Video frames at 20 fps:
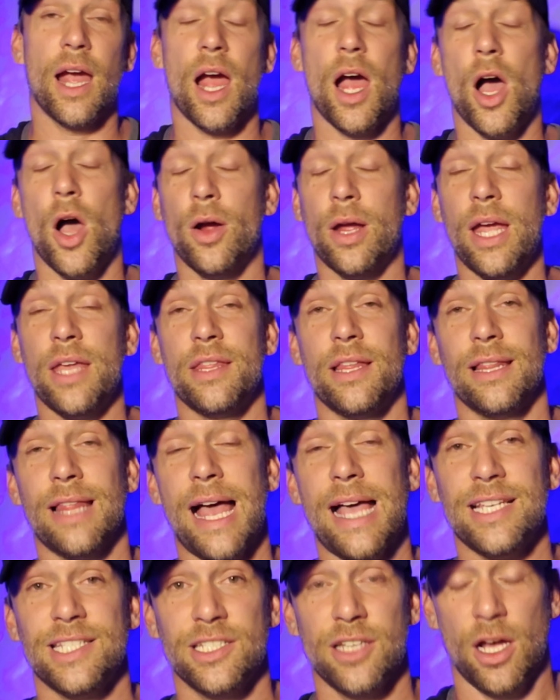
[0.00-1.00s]
Okay, the
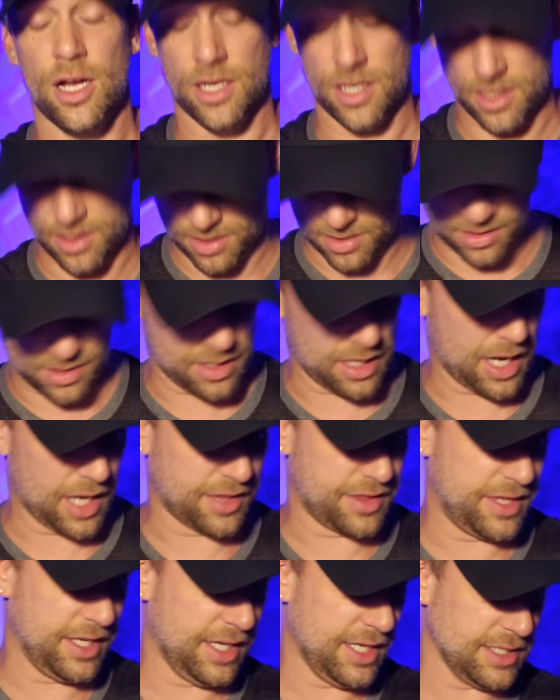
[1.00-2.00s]
last song, I
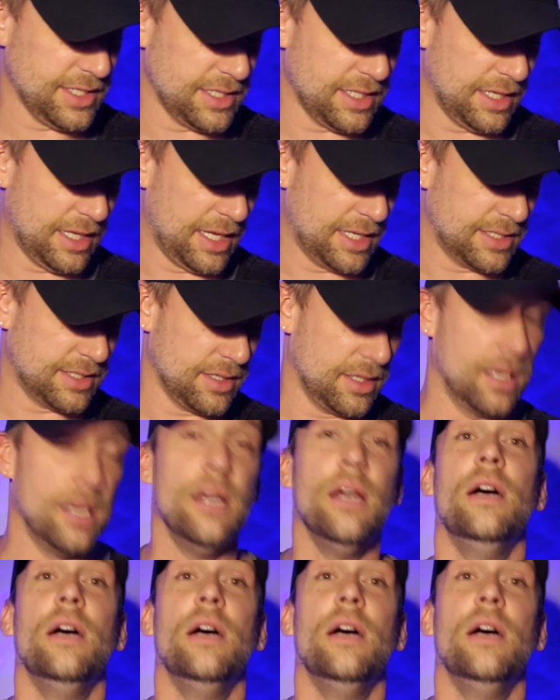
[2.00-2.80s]
think it's the last song.